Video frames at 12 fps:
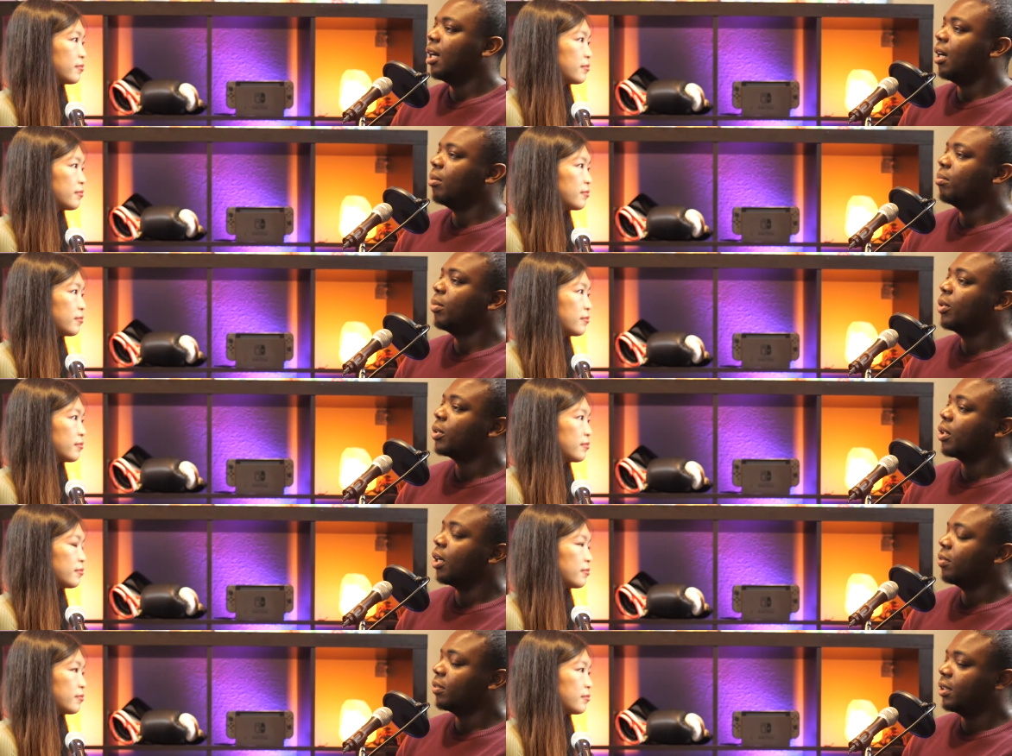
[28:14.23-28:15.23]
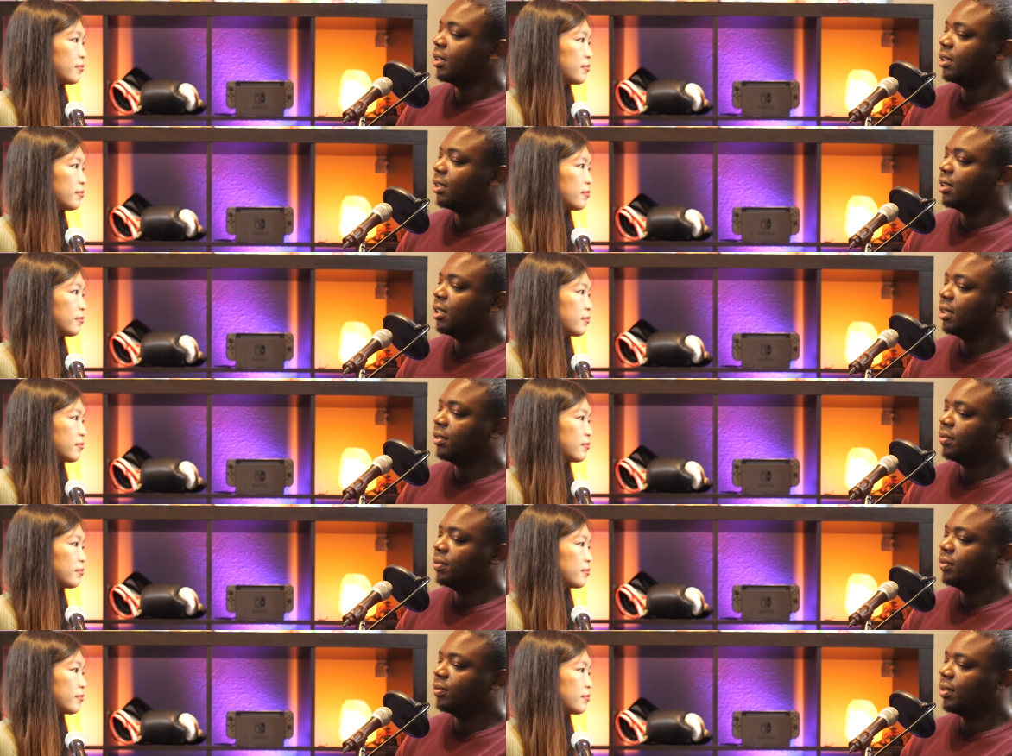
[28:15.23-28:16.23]
Speaker 1: Uh, most often,
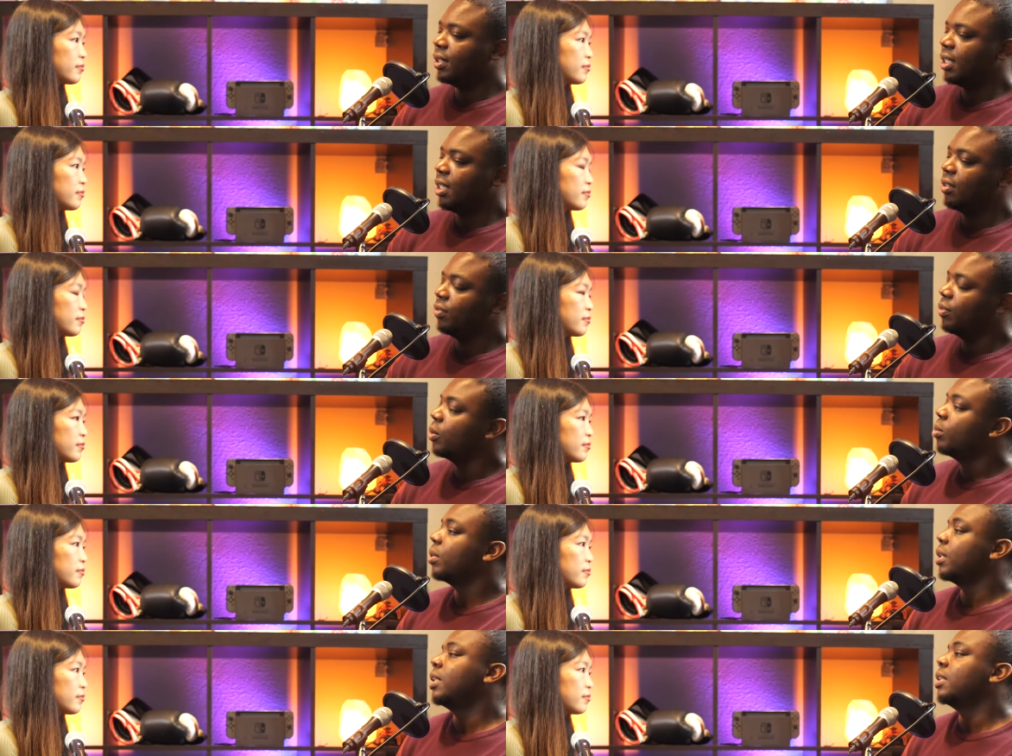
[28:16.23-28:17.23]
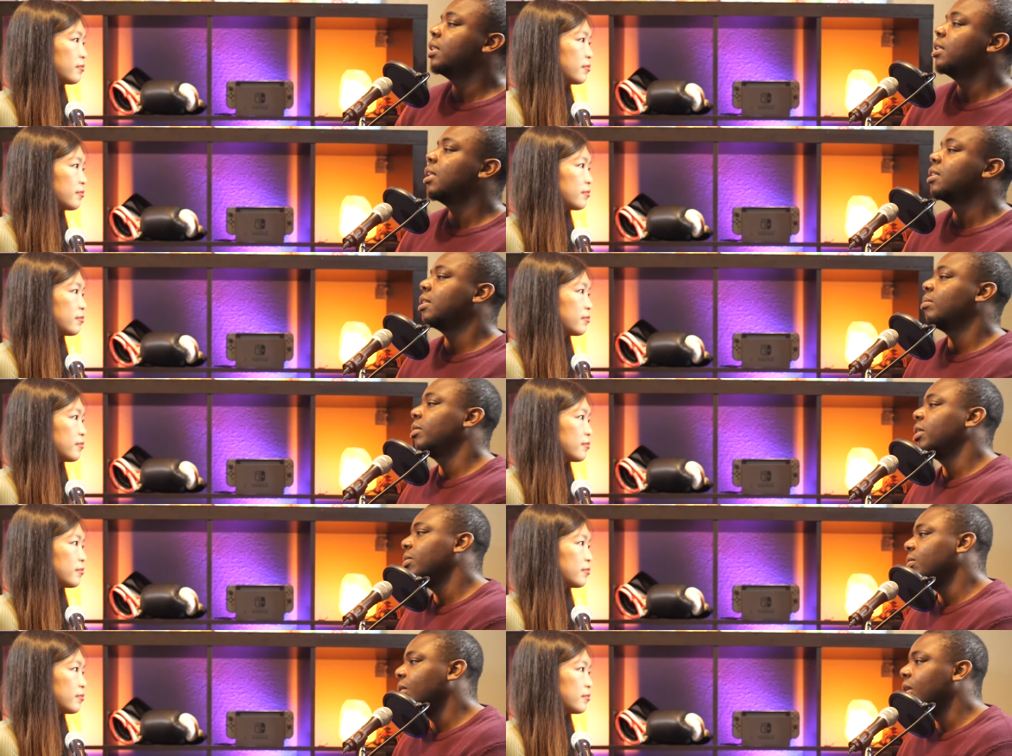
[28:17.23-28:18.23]
if if Uber Eats does
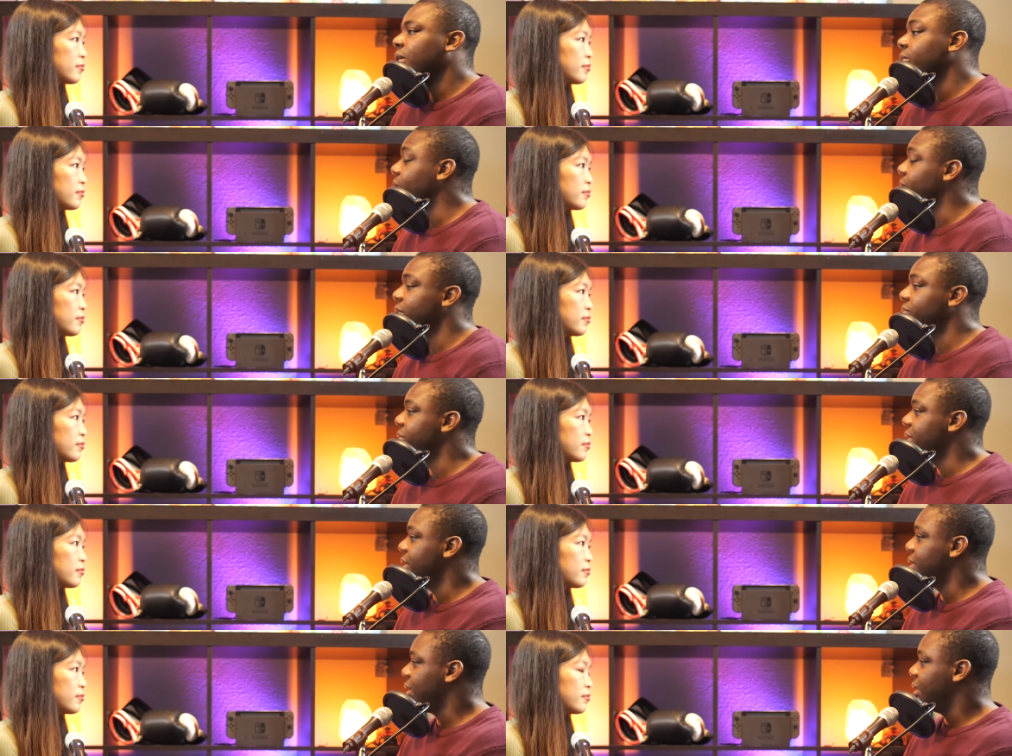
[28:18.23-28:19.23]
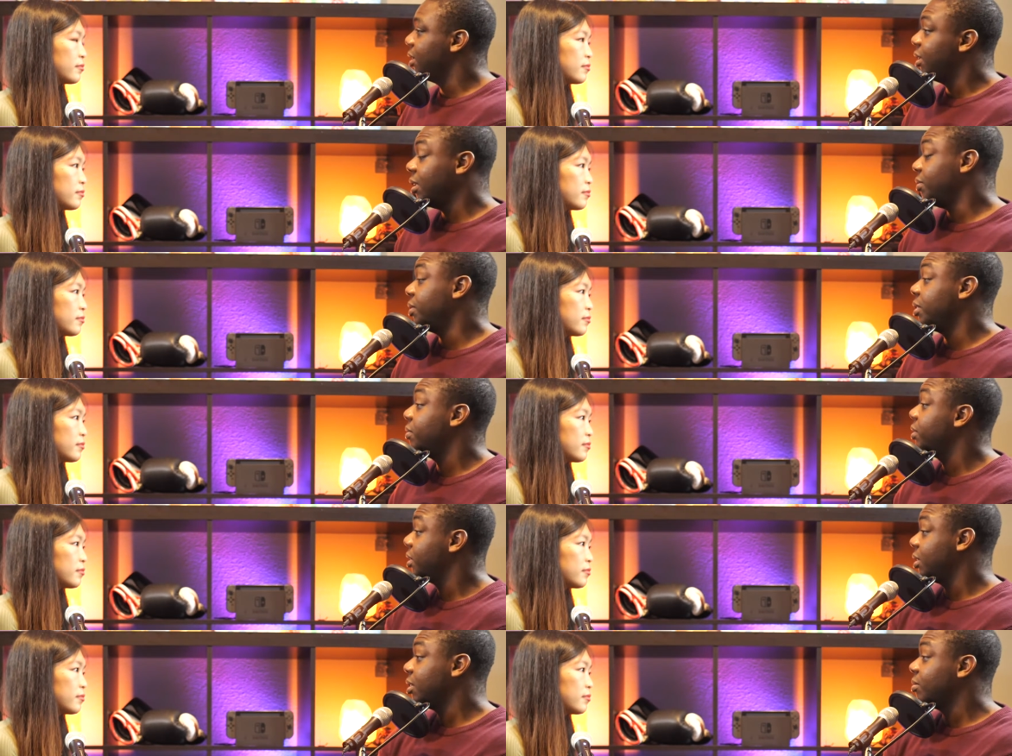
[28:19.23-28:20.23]
something wrong or if this uh, delivery
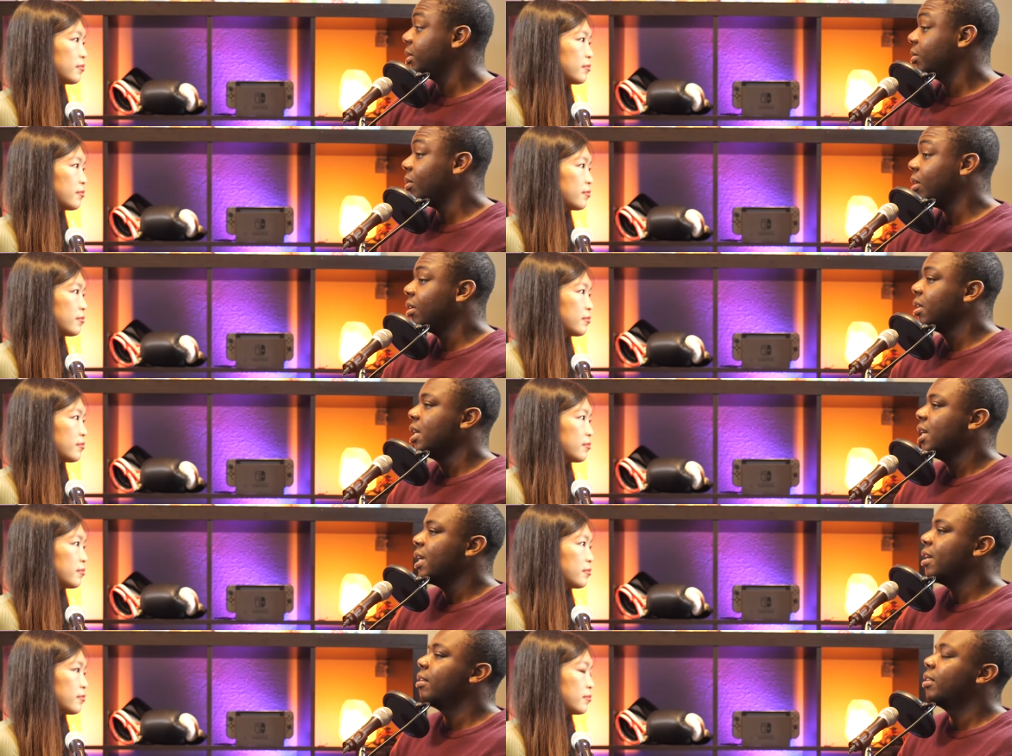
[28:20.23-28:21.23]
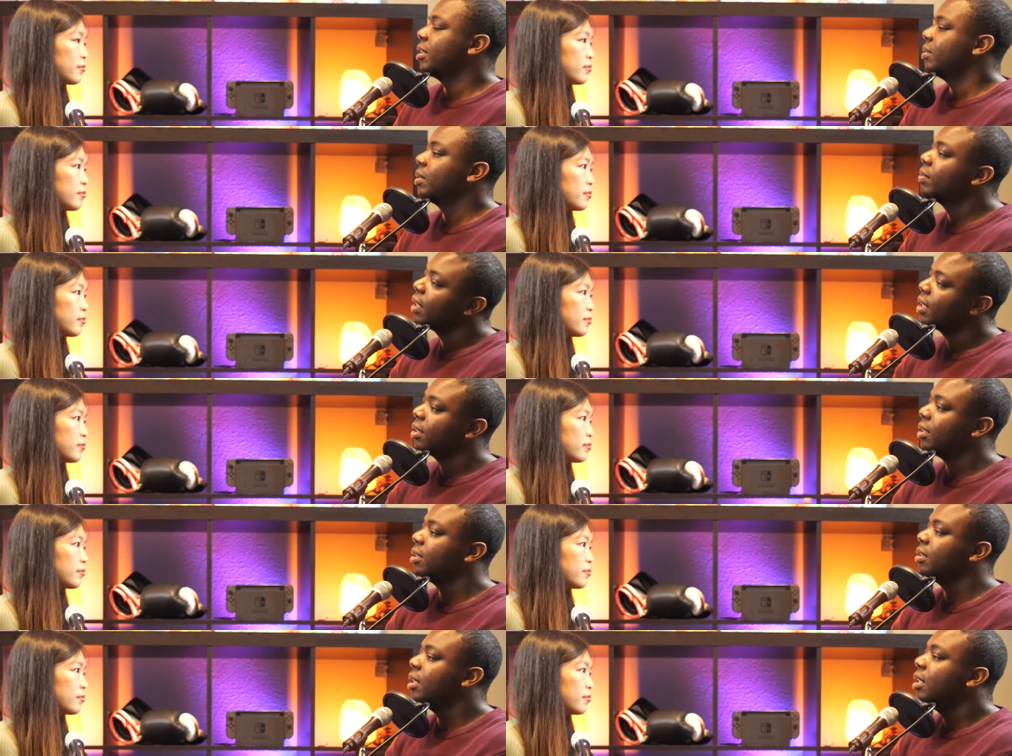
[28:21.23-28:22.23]
service does something wrong, it doesn't reflect
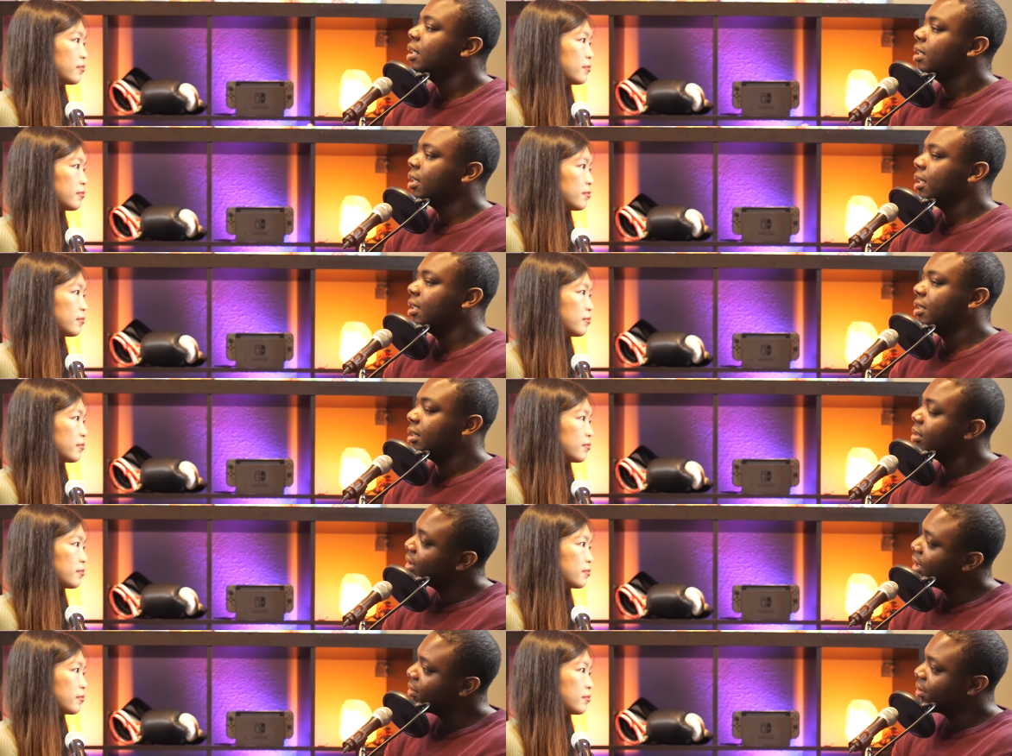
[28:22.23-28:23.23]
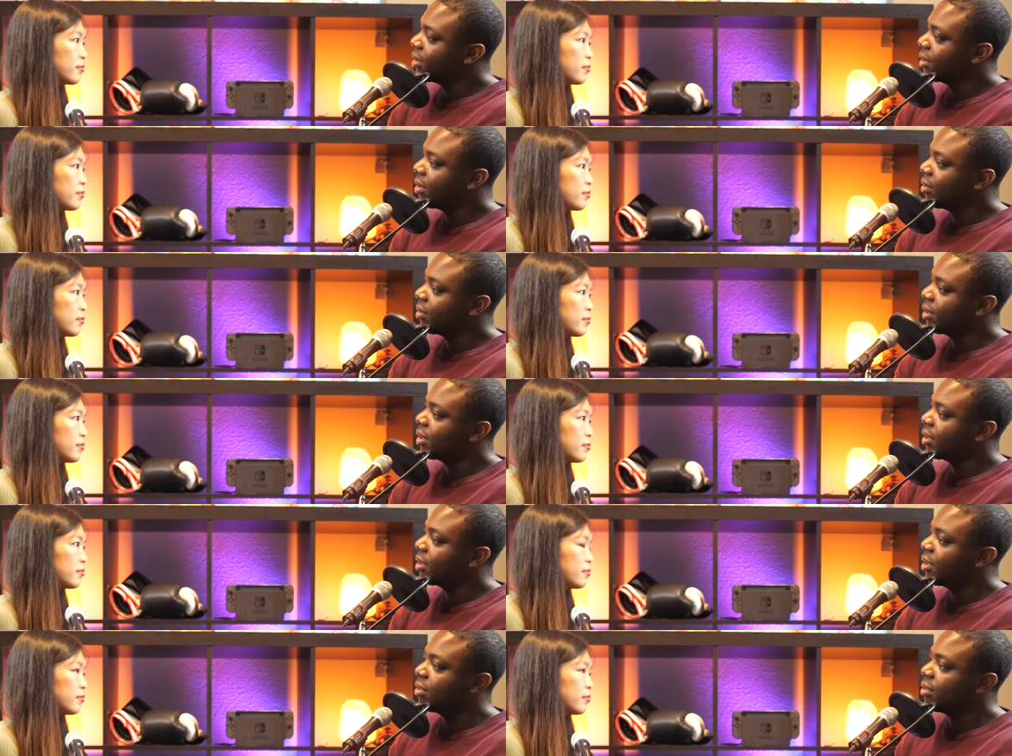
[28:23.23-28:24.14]
on the the driver's services.